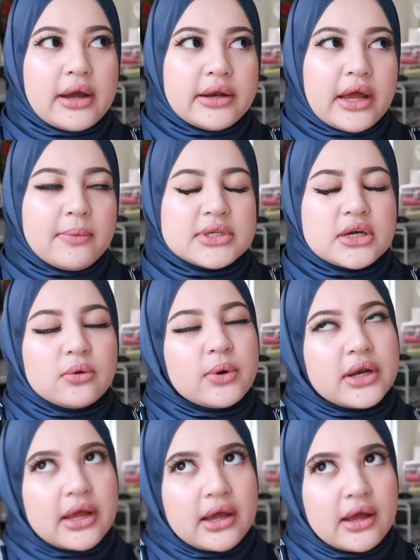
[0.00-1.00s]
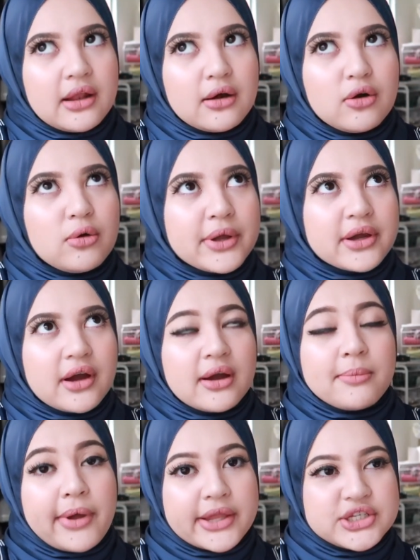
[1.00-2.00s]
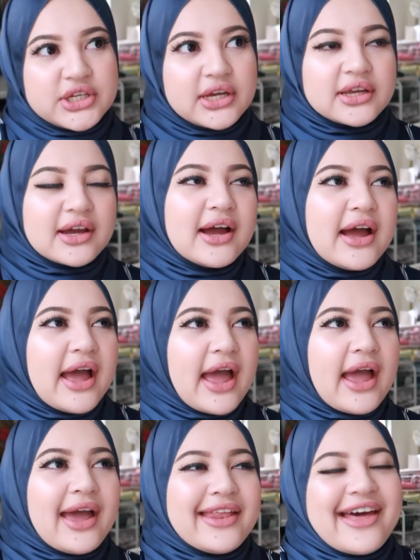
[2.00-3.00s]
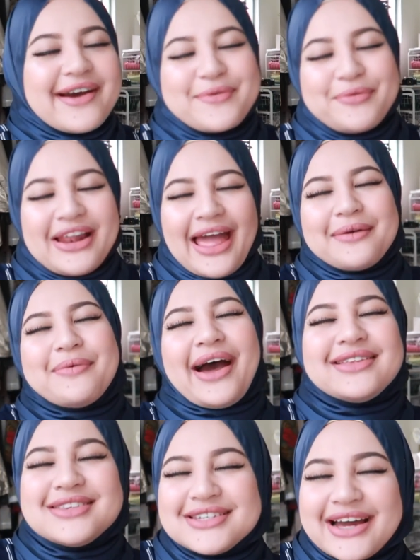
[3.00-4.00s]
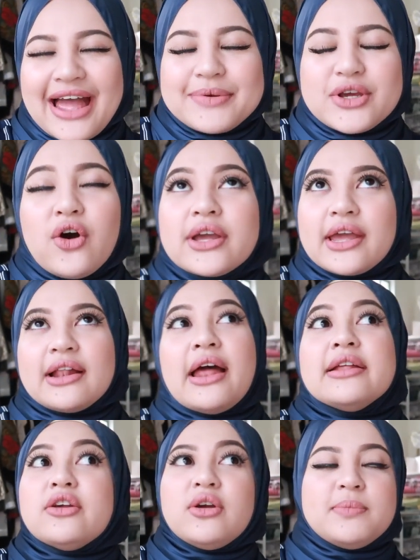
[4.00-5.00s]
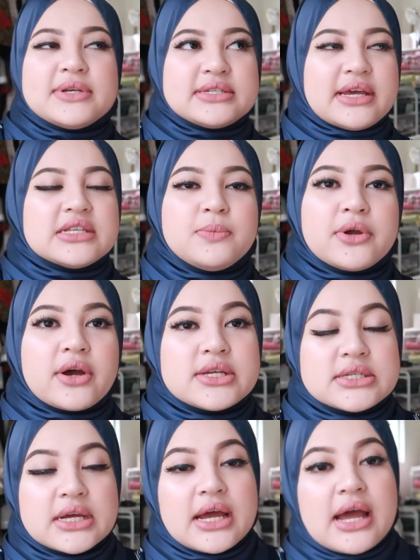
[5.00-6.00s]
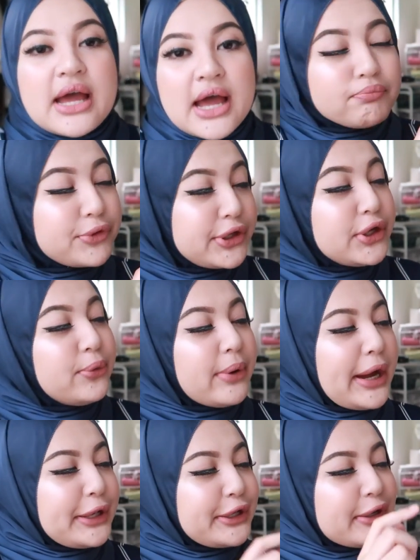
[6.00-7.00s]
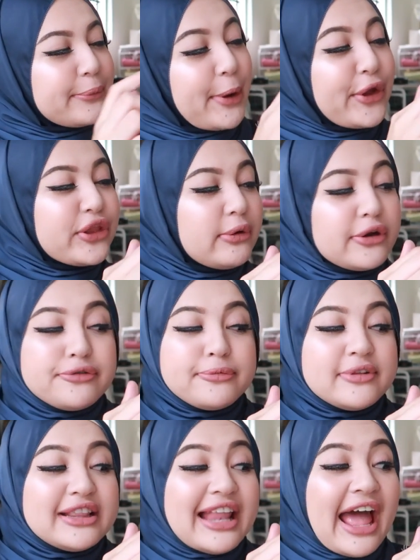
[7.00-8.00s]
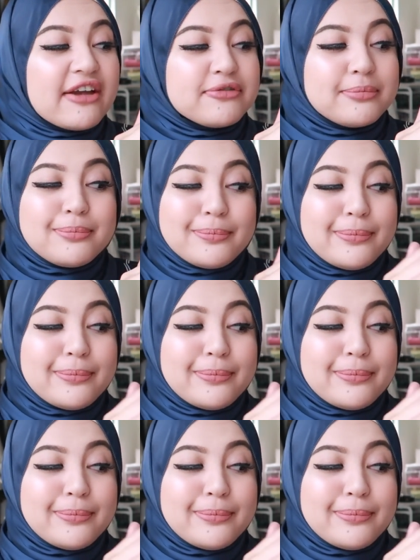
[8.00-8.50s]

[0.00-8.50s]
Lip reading: And I macam what the hell? Oh my god, magic. And bila I baca, I macam okay, like now it makes sense. Because the new one, the Biotherm Life